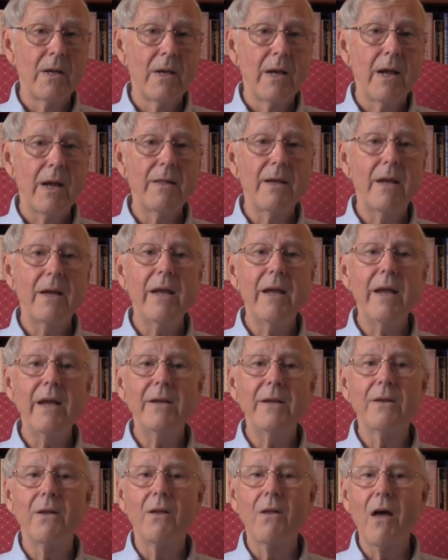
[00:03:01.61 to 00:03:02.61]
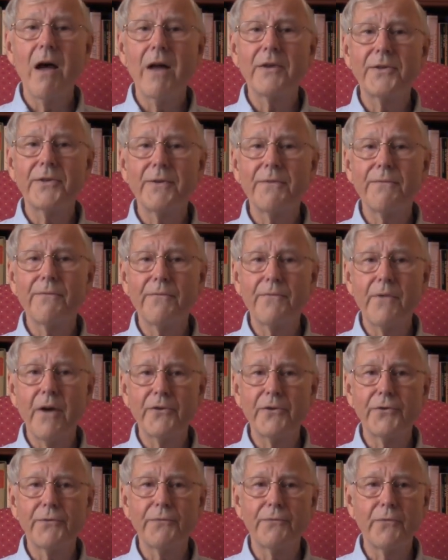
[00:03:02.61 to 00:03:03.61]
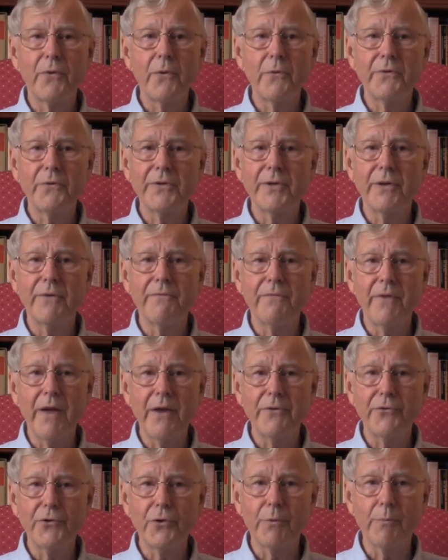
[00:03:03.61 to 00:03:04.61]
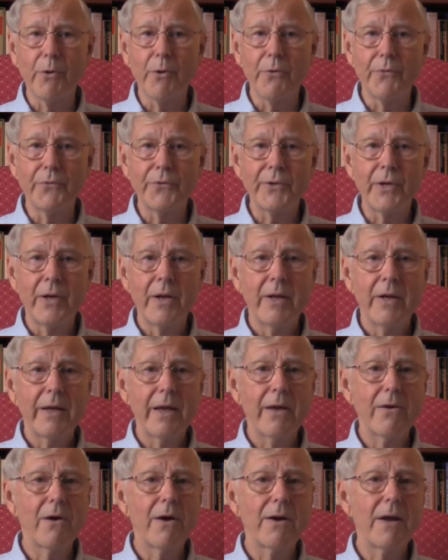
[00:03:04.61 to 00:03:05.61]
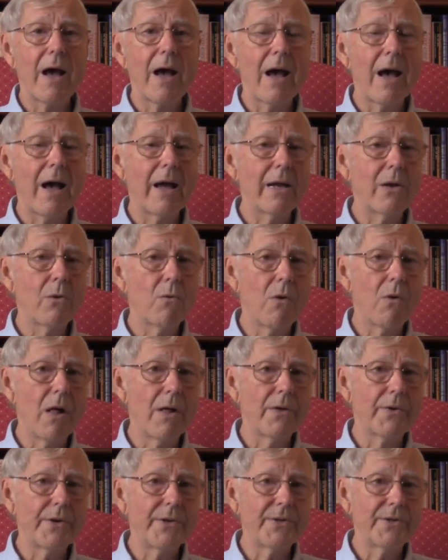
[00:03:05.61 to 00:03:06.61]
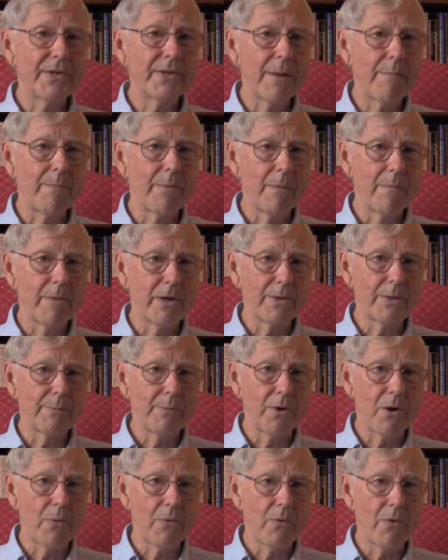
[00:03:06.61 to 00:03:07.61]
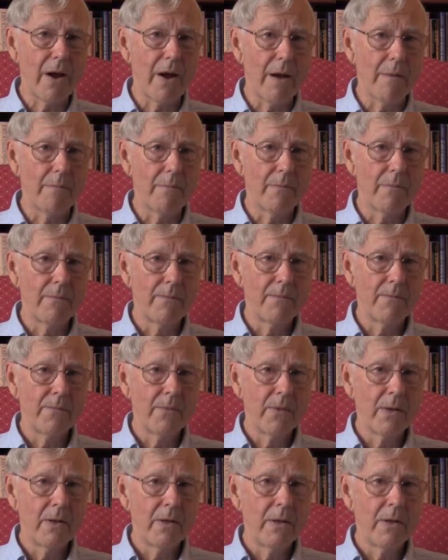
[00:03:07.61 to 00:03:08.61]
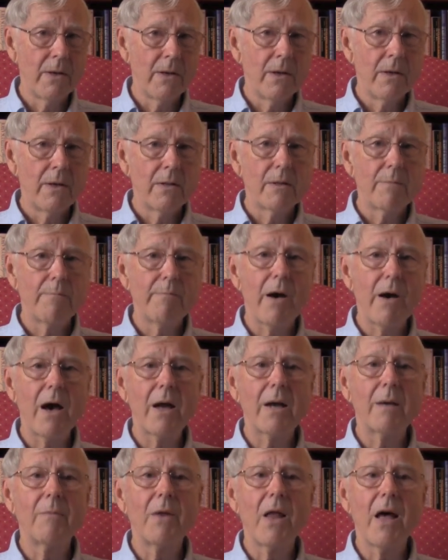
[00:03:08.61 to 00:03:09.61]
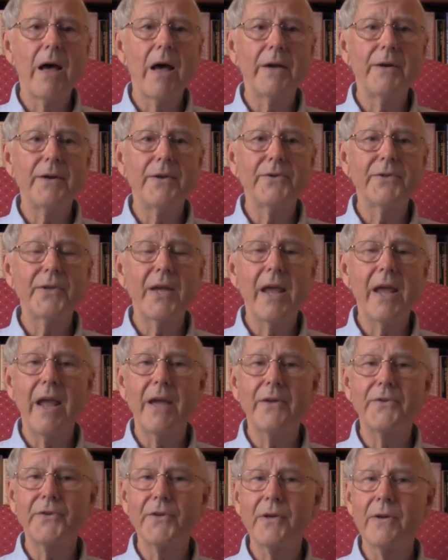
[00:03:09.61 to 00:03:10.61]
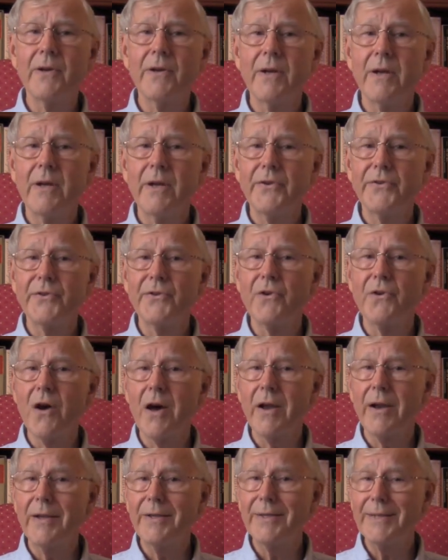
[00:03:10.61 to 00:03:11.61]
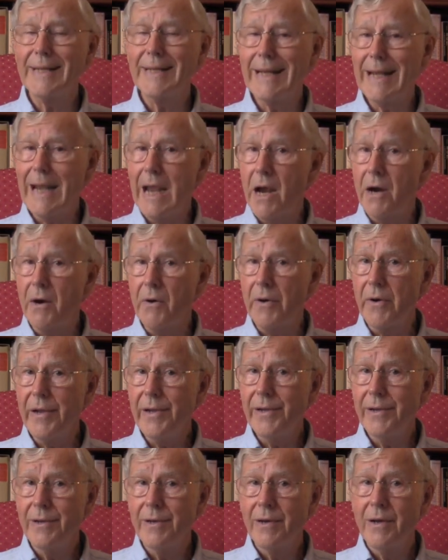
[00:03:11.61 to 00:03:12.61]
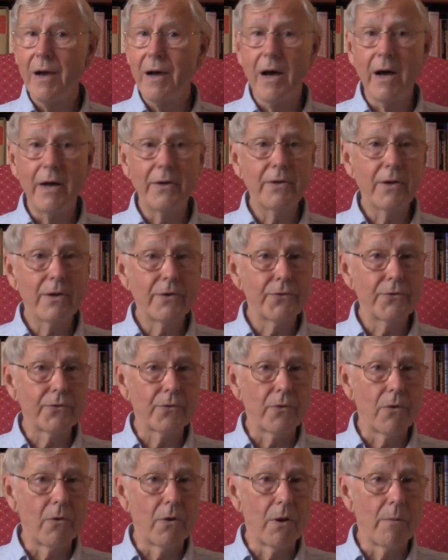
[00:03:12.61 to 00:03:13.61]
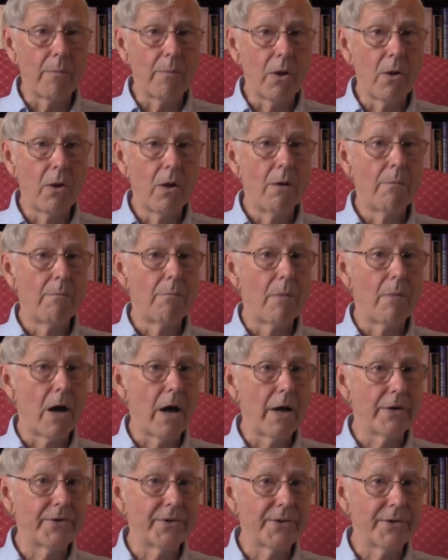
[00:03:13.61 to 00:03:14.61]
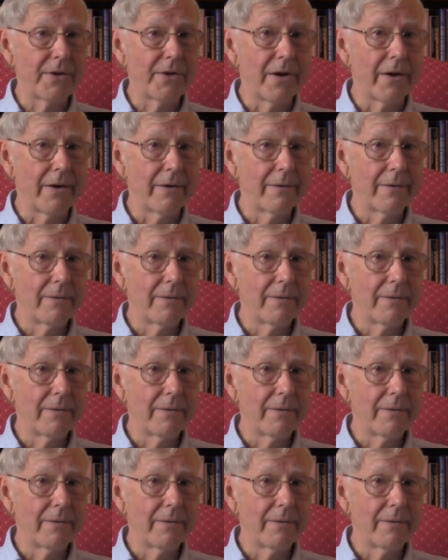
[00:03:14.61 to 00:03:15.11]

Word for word: And then eat lots of fresh fruits and vegetables. Get on a high-quality supplement program. The bottom line is cancer is not a scary, uncontrollable monster.